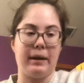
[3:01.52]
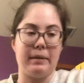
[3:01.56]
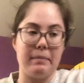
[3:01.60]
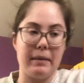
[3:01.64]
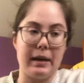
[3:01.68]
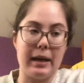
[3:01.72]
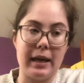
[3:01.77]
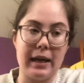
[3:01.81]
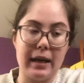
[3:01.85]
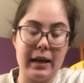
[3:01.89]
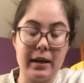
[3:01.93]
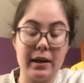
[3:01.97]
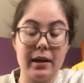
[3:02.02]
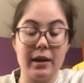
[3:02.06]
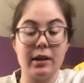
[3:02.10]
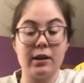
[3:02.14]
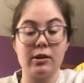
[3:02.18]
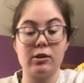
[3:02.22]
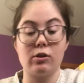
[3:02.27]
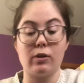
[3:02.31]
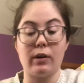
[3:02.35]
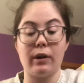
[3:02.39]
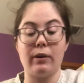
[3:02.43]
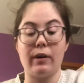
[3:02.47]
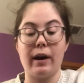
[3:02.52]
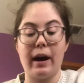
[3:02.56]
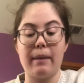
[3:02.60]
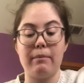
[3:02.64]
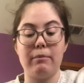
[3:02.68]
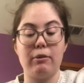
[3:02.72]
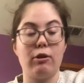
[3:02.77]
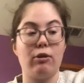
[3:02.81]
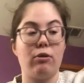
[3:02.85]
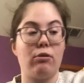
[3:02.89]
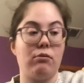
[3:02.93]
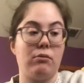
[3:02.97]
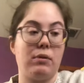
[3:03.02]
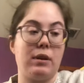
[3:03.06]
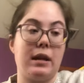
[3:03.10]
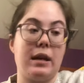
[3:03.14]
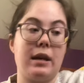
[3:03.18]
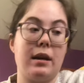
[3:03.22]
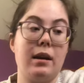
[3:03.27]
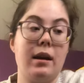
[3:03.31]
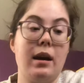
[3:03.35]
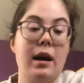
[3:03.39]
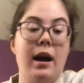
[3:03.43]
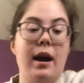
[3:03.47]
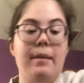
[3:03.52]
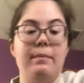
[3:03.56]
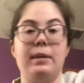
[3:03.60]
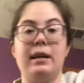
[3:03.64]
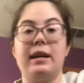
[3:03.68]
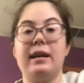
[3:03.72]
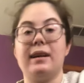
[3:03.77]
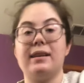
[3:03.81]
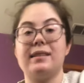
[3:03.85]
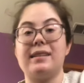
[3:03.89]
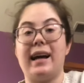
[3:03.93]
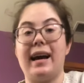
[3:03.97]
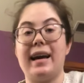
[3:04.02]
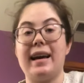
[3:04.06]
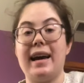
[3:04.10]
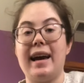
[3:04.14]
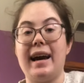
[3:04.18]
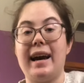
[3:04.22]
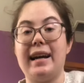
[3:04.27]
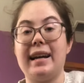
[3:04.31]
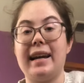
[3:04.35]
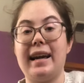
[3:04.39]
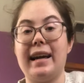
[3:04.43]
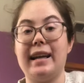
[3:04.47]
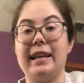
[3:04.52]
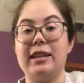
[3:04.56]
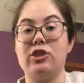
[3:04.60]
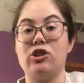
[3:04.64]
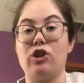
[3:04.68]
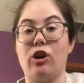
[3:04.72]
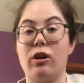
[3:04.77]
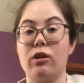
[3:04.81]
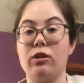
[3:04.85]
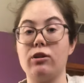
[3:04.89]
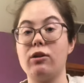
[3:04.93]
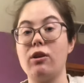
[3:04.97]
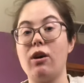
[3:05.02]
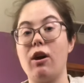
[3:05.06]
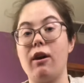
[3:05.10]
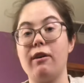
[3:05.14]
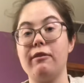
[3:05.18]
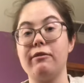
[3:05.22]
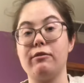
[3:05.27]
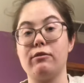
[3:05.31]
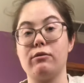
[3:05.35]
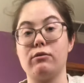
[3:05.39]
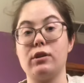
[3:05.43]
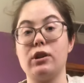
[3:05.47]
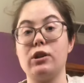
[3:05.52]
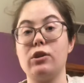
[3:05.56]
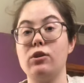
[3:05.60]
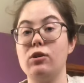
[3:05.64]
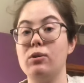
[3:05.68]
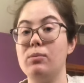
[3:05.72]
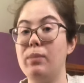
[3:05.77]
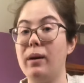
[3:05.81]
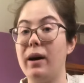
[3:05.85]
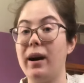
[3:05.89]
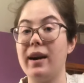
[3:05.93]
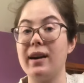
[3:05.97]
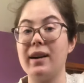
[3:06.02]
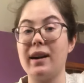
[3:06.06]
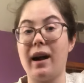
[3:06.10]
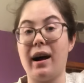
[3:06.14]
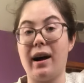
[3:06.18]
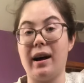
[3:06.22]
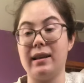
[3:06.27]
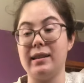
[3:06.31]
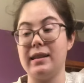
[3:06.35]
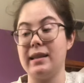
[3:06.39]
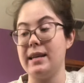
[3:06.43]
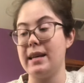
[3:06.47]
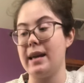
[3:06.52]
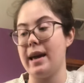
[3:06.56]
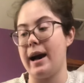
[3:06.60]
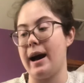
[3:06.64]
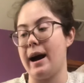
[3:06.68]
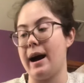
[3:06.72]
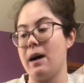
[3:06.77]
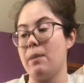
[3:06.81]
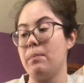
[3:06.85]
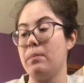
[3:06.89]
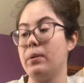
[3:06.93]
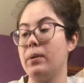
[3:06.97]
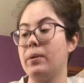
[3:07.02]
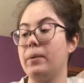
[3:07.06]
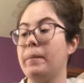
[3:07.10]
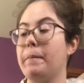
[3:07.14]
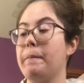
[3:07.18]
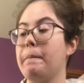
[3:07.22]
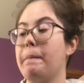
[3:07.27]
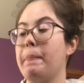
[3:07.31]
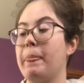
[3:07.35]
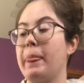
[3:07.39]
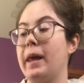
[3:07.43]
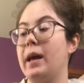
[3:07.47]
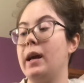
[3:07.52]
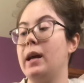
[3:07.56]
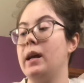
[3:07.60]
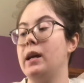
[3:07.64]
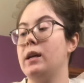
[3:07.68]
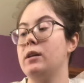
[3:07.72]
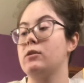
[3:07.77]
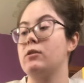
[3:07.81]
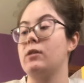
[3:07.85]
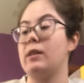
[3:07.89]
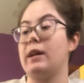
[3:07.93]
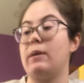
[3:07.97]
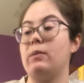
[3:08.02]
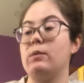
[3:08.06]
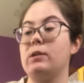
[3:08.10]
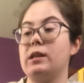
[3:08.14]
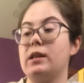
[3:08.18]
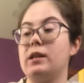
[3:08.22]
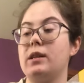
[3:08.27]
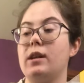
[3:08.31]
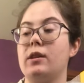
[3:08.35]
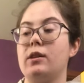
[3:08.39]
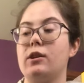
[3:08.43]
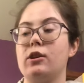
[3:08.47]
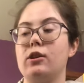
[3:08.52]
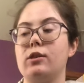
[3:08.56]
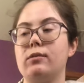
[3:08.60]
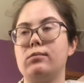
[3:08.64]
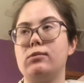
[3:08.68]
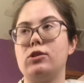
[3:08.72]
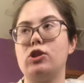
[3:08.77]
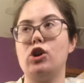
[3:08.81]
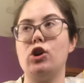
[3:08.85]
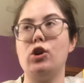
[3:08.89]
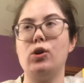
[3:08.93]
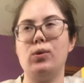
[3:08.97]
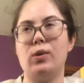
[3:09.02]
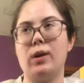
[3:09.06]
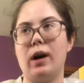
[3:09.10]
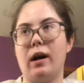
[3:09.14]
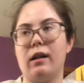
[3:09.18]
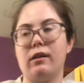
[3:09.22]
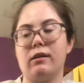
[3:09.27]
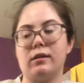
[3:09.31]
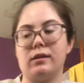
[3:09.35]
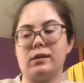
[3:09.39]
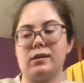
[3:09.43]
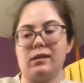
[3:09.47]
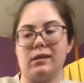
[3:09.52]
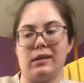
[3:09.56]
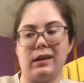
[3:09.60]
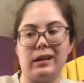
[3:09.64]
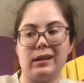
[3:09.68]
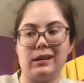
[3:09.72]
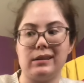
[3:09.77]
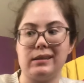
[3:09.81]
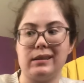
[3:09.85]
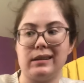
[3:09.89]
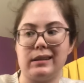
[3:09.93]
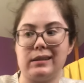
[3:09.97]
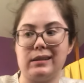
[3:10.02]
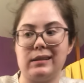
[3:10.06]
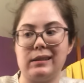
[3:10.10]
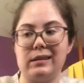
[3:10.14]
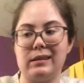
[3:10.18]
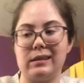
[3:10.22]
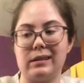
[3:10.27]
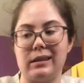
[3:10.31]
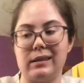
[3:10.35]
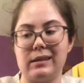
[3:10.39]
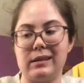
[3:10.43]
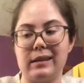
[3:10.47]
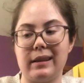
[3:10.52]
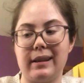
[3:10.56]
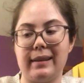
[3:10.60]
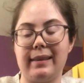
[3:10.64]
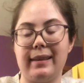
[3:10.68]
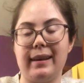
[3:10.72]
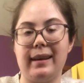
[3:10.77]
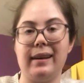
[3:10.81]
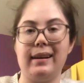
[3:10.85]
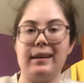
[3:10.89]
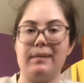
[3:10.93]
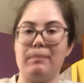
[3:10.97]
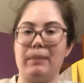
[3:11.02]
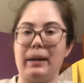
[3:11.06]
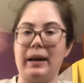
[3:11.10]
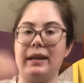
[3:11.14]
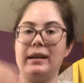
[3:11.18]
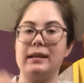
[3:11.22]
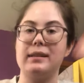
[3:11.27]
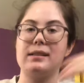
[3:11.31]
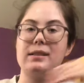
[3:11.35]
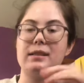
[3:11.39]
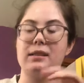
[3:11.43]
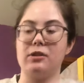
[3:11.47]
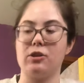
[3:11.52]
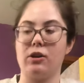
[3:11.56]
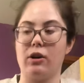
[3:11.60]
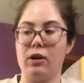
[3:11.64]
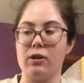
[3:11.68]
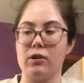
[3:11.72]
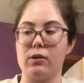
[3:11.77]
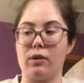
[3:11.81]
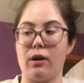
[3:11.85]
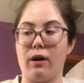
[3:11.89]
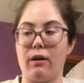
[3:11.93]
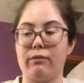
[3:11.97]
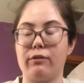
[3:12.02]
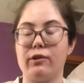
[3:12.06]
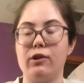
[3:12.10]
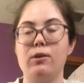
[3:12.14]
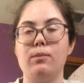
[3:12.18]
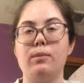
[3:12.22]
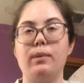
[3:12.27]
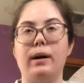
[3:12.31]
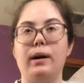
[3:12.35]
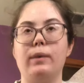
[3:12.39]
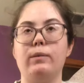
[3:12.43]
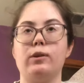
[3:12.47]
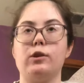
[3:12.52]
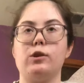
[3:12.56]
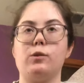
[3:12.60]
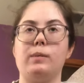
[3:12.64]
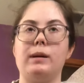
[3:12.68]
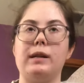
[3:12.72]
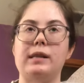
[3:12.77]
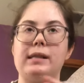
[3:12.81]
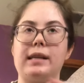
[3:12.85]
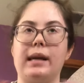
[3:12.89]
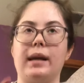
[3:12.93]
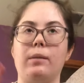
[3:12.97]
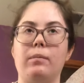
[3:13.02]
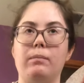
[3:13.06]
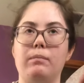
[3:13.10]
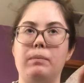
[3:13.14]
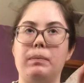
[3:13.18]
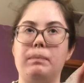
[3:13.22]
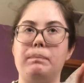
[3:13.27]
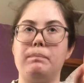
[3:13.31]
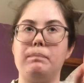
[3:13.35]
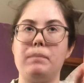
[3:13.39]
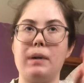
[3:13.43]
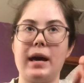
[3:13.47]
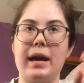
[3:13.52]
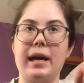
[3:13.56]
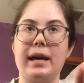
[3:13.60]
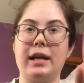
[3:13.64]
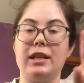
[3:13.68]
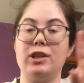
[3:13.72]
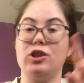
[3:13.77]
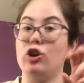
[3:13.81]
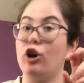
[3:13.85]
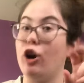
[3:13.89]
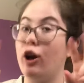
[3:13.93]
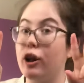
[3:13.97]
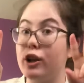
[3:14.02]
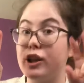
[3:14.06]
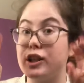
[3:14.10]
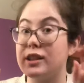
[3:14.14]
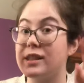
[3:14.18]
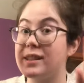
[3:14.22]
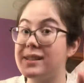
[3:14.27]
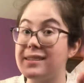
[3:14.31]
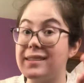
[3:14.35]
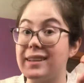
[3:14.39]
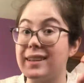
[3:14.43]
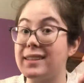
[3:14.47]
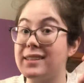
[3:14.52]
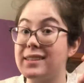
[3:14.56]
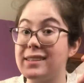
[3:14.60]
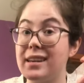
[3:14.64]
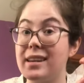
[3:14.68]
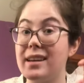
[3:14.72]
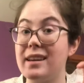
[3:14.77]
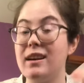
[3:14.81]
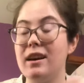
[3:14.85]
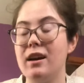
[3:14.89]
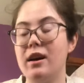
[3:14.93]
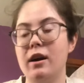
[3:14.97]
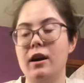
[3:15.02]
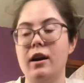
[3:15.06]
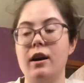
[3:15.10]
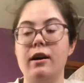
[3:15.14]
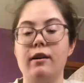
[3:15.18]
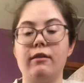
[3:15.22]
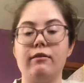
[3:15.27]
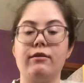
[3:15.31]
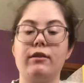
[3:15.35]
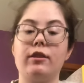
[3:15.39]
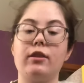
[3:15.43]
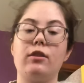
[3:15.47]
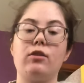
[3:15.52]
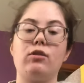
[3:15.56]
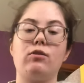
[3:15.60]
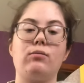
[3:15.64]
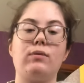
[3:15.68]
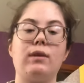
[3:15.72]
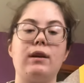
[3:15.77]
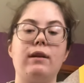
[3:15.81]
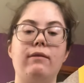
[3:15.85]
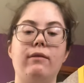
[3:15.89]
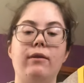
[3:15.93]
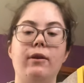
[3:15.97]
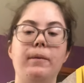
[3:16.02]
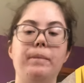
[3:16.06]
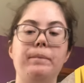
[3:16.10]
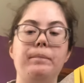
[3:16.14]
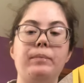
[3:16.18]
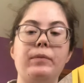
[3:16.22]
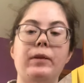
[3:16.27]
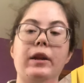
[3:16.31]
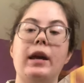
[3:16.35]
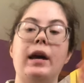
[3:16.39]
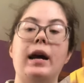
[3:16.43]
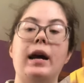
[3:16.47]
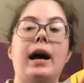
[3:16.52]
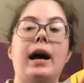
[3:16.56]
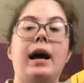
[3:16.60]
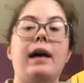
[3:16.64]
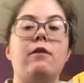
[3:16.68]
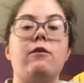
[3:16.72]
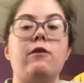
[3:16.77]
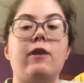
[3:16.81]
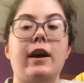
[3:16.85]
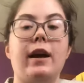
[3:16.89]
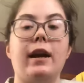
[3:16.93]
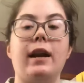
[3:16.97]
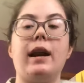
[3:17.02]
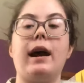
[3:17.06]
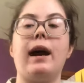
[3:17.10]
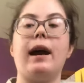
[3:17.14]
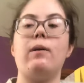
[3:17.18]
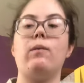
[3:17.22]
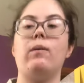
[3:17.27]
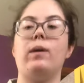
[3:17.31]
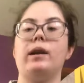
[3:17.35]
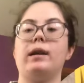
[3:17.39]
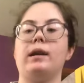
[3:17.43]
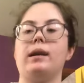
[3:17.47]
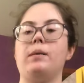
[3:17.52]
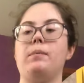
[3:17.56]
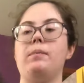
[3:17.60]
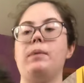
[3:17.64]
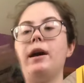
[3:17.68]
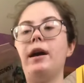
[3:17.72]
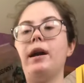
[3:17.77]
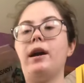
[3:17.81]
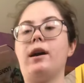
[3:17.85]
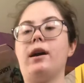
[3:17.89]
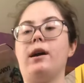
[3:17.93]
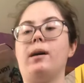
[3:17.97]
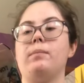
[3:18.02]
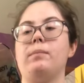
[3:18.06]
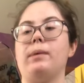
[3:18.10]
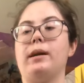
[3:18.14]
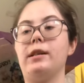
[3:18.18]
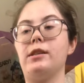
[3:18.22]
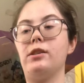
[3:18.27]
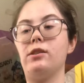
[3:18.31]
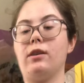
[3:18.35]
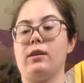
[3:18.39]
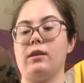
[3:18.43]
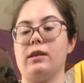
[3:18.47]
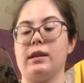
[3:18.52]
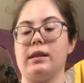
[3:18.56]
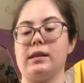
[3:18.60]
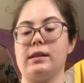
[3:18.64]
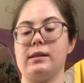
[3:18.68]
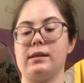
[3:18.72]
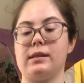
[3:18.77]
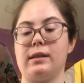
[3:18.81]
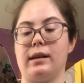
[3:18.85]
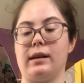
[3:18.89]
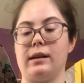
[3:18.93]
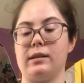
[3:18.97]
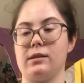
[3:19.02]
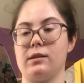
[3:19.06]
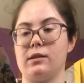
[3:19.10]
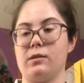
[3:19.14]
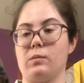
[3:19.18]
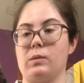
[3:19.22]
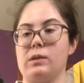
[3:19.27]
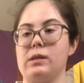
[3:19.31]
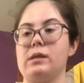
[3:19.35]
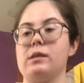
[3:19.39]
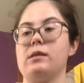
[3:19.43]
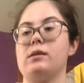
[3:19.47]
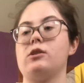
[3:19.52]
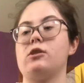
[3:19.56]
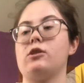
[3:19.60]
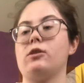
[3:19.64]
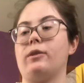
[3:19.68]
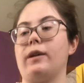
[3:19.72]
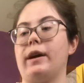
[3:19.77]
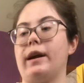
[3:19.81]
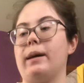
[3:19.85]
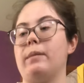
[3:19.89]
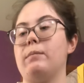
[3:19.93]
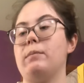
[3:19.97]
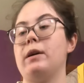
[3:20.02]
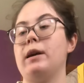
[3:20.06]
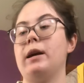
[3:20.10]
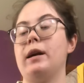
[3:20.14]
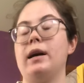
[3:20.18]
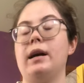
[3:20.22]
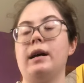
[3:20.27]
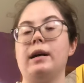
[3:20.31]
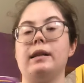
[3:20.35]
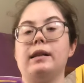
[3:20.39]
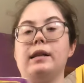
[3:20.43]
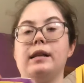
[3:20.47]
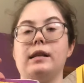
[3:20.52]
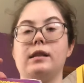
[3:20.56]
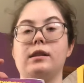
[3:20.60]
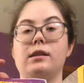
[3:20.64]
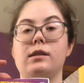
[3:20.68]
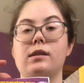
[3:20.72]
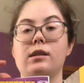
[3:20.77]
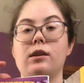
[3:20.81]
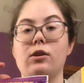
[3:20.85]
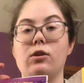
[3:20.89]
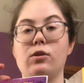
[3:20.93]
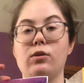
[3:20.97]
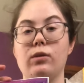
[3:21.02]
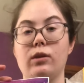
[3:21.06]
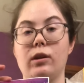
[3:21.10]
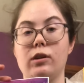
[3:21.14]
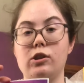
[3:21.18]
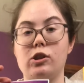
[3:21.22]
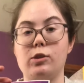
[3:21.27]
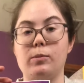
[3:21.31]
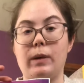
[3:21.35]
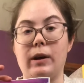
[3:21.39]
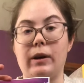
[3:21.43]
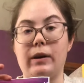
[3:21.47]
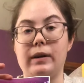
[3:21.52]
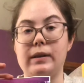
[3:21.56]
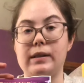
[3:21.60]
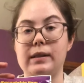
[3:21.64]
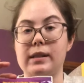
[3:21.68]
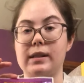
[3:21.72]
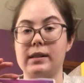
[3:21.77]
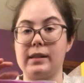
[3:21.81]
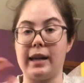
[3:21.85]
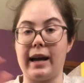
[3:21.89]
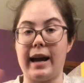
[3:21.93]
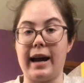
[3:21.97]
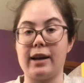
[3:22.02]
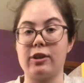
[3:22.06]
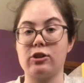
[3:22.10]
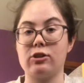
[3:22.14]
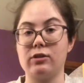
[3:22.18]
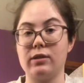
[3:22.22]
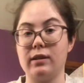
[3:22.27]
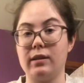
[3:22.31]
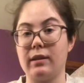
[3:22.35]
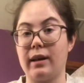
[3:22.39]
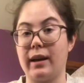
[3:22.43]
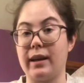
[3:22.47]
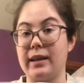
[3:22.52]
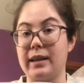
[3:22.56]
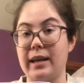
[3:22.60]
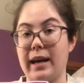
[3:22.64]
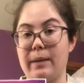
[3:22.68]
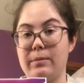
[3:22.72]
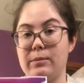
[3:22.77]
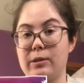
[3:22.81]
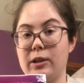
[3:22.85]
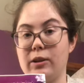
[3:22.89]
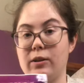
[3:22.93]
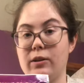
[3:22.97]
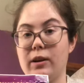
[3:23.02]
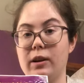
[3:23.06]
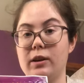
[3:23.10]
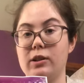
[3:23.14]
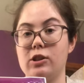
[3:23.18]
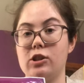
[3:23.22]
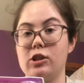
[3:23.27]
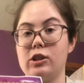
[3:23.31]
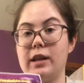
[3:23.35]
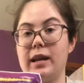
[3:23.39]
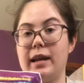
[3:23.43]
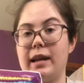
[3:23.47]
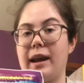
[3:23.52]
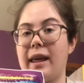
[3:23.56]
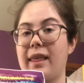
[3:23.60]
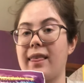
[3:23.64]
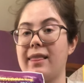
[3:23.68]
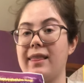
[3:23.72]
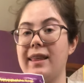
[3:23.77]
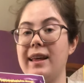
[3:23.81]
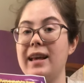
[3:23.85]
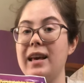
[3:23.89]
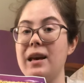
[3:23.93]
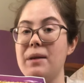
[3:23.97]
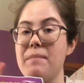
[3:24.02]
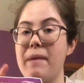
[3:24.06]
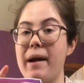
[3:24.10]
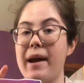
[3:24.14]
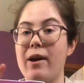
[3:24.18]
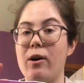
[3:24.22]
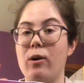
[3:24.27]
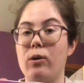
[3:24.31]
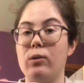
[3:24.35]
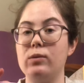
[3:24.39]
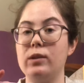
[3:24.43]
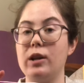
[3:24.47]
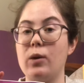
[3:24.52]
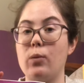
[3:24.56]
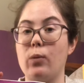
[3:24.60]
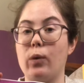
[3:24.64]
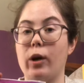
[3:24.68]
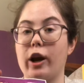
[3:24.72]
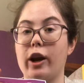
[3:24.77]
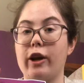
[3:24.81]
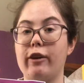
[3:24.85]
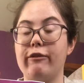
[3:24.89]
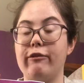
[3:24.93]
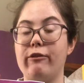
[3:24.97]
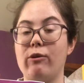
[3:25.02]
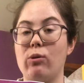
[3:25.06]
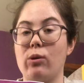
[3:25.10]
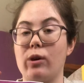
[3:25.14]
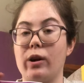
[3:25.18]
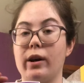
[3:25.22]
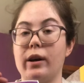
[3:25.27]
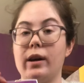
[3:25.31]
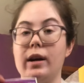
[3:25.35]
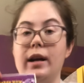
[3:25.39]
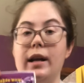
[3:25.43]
me. So I grabbed three because I had a dollar off three coupon on the app. So that was another $2.60, I think, minus the dollar off coupon, which means I'd pay $1.60 for the three of them. Then I wanted to pick up, I saw this on someone's Instagram, these Crunch Berries, because I actually like Captain Crunch, and I think it might only work for